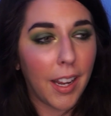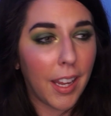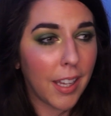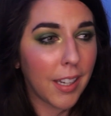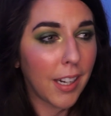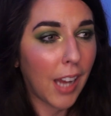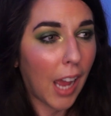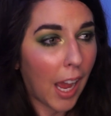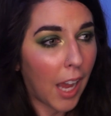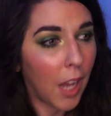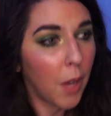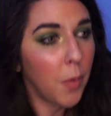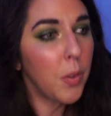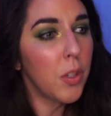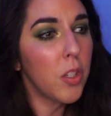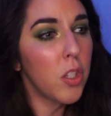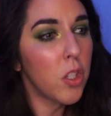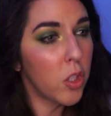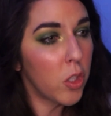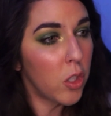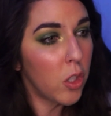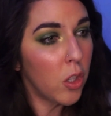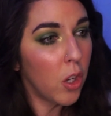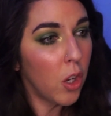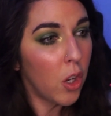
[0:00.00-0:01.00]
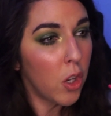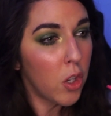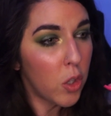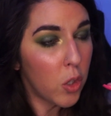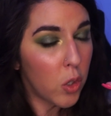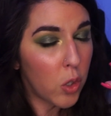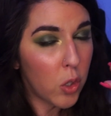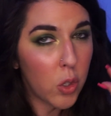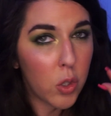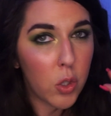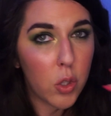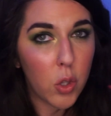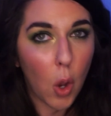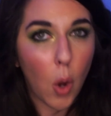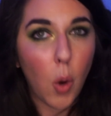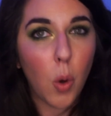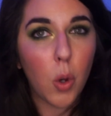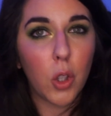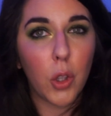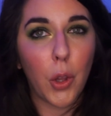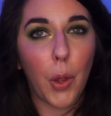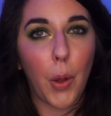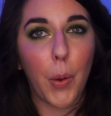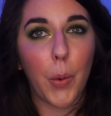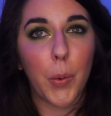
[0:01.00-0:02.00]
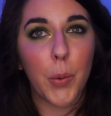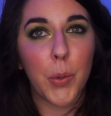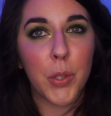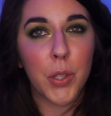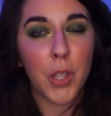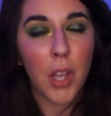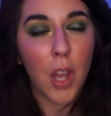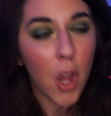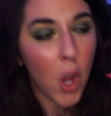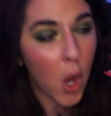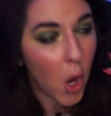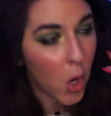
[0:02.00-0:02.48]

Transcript: and I was so close,